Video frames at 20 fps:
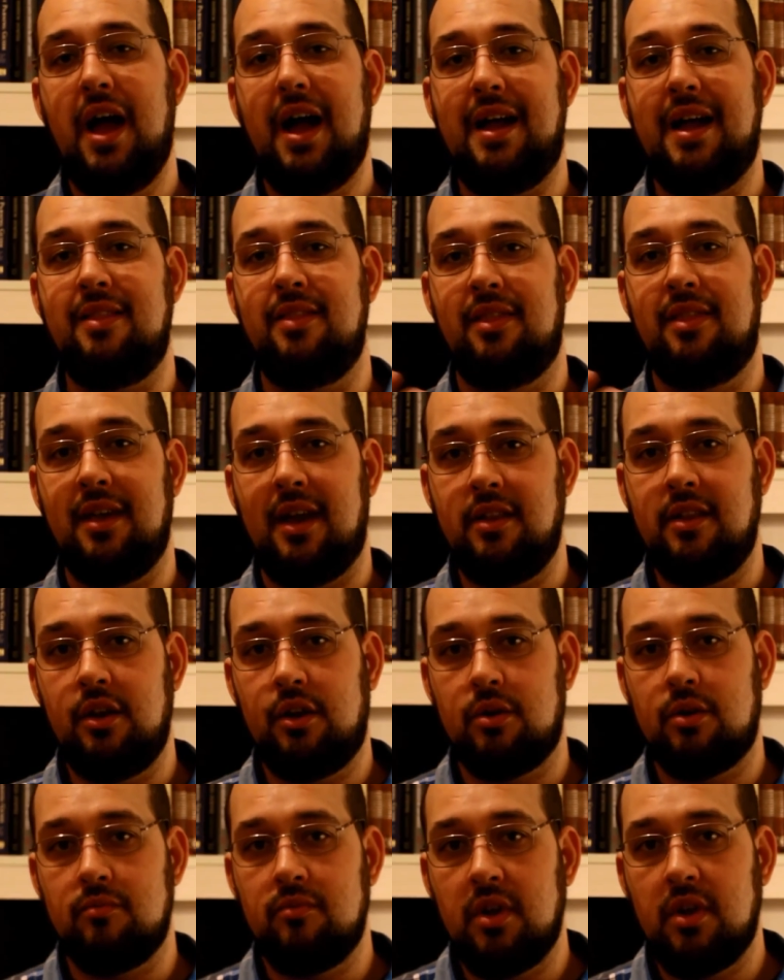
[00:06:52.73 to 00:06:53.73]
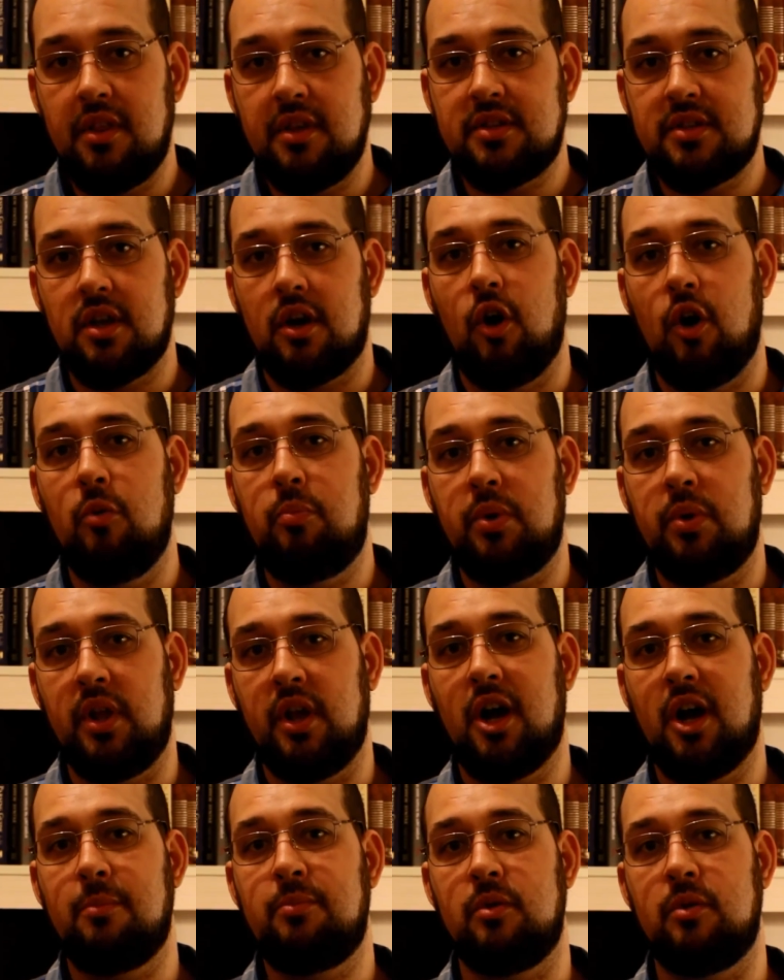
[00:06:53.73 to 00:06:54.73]
and then you can really start
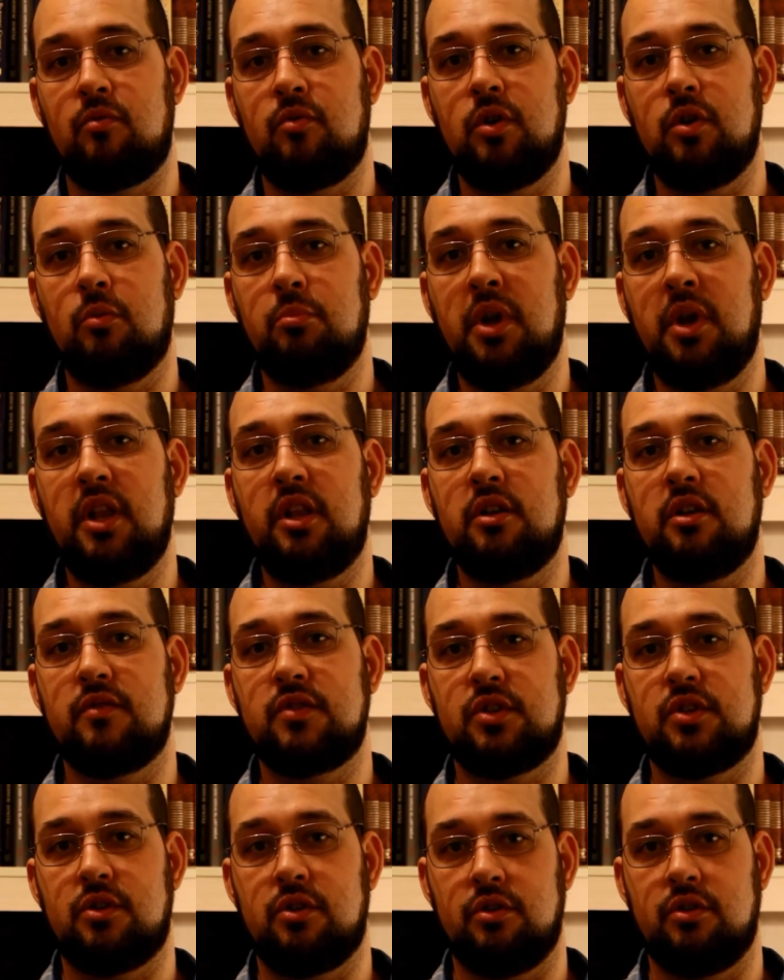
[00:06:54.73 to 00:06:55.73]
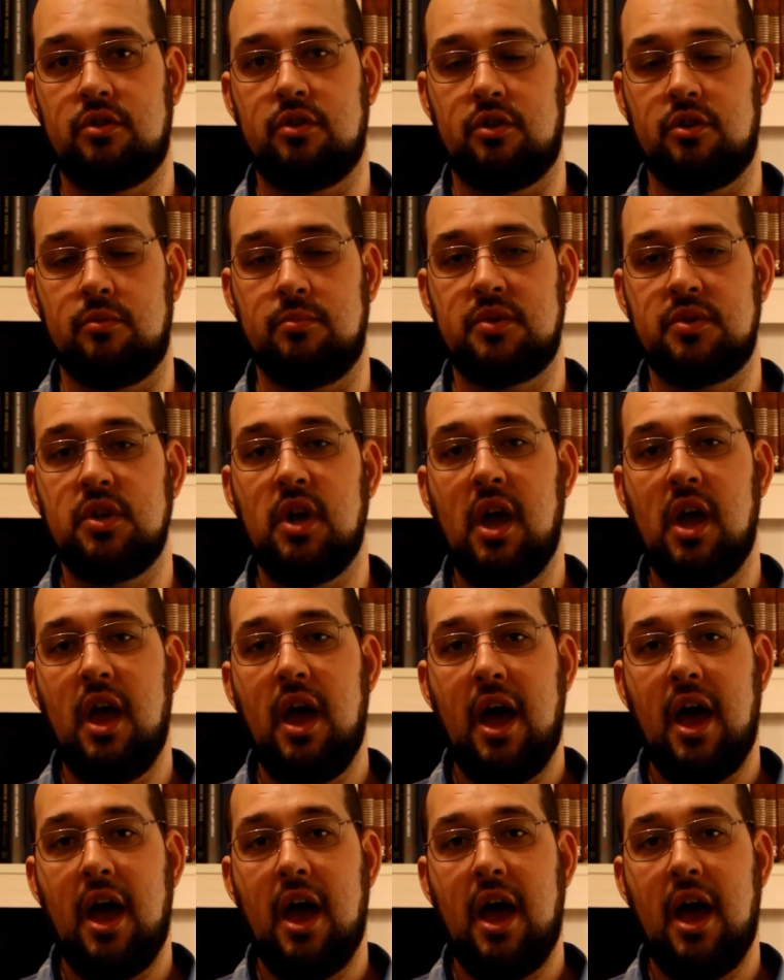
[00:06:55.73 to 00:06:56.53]
opening up the real meaning of certain terms.